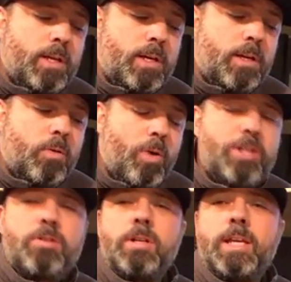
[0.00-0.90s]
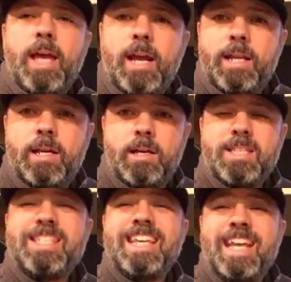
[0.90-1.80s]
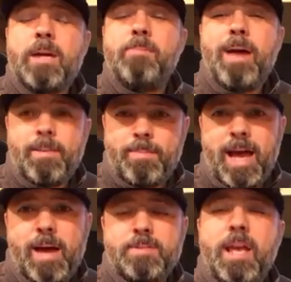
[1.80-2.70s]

Western Canada scenic map apps,